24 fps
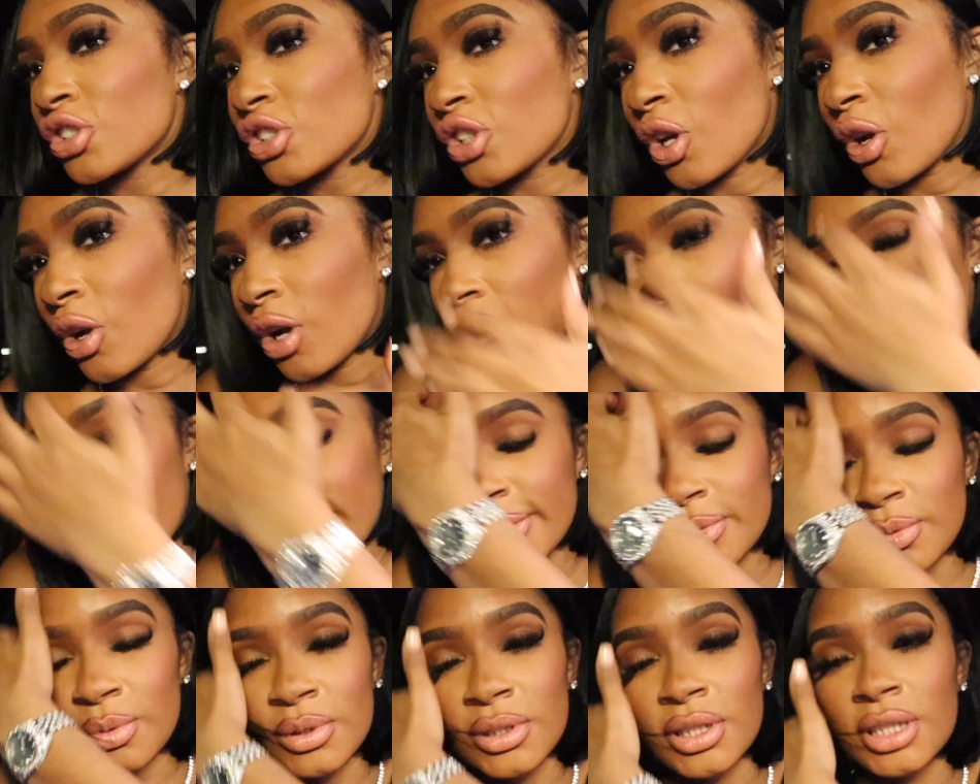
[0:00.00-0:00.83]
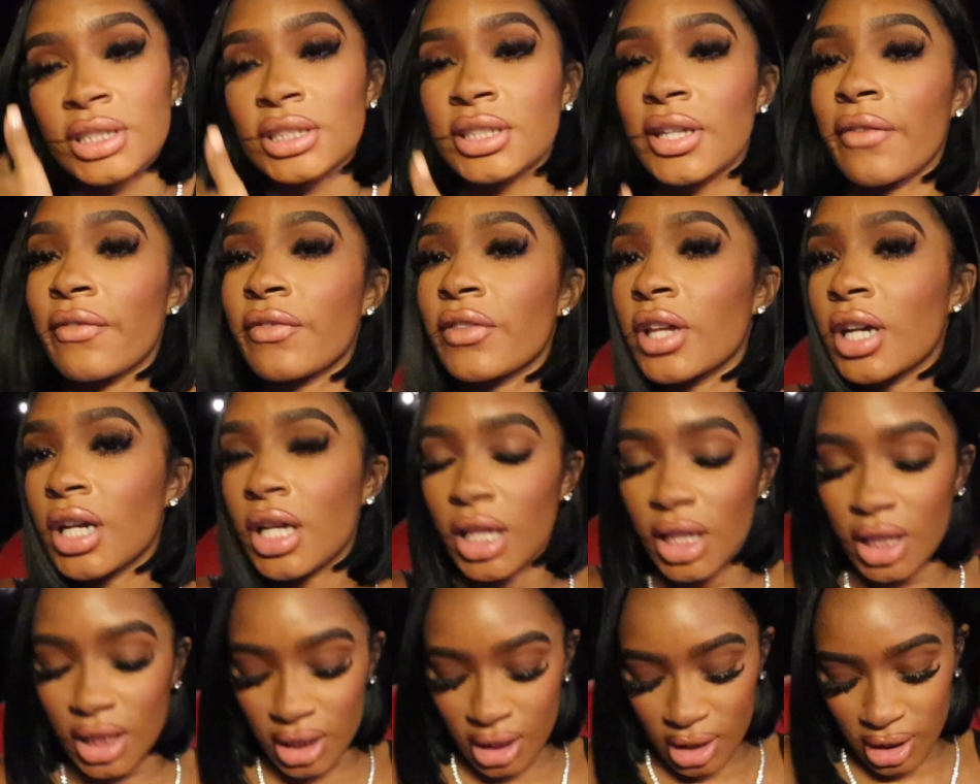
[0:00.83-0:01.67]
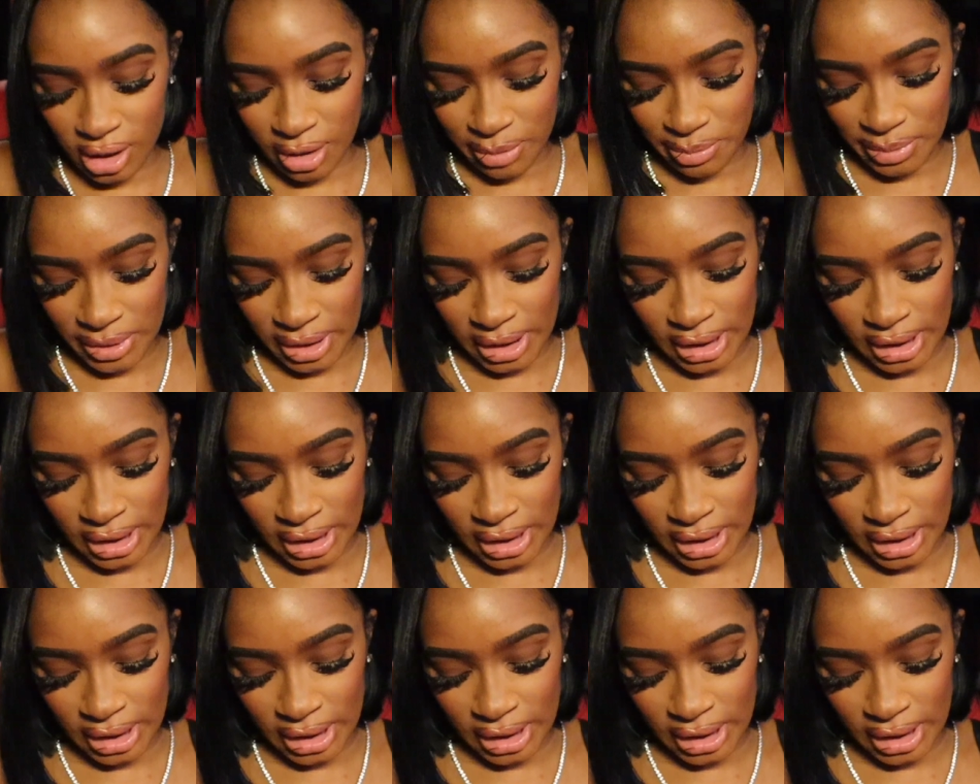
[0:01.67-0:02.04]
So guys, we just left the club.